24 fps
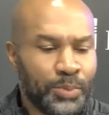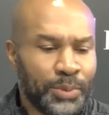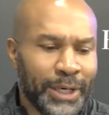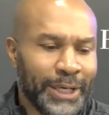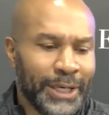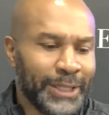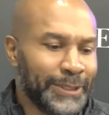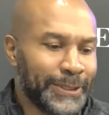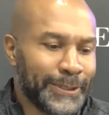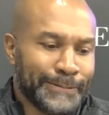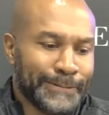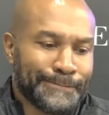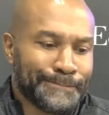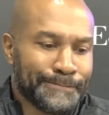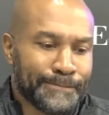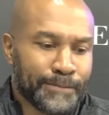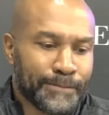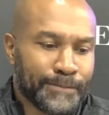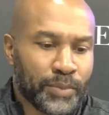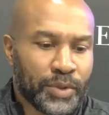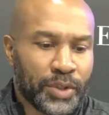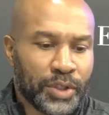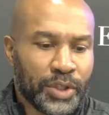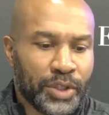But,
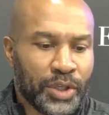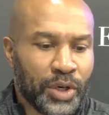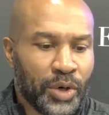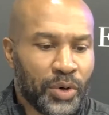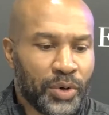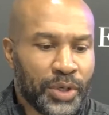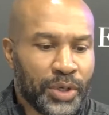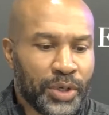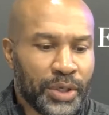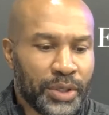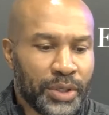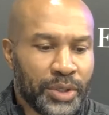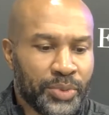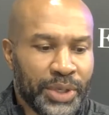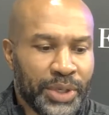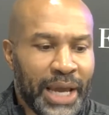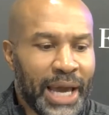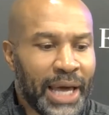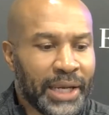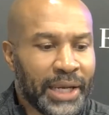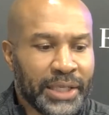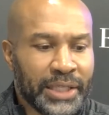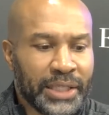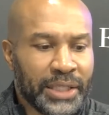you know, the
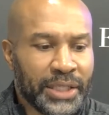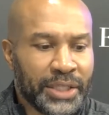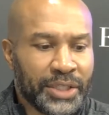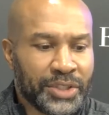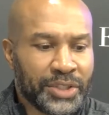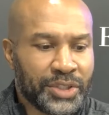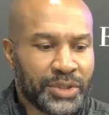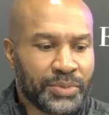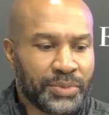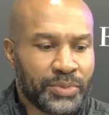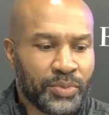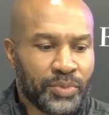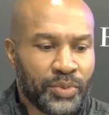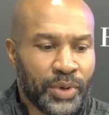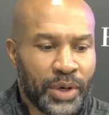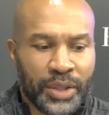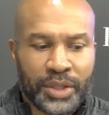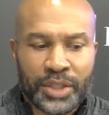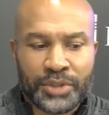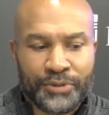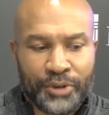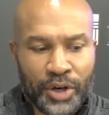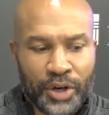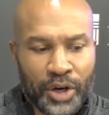reality is, whether
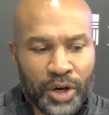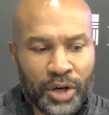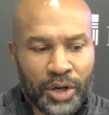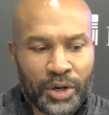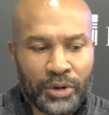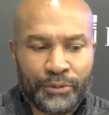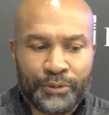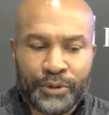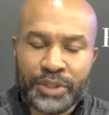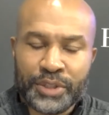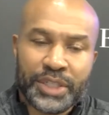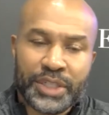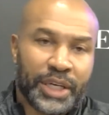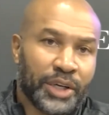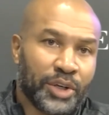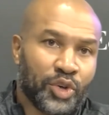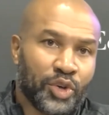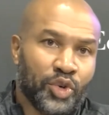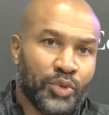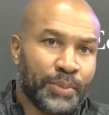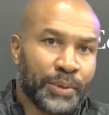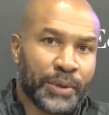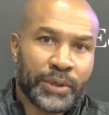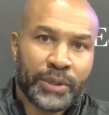it's for her, for Taya
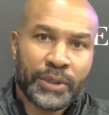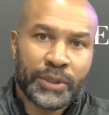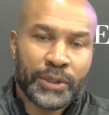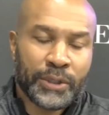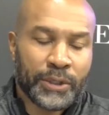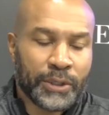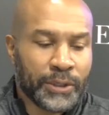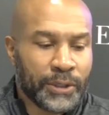Cooper,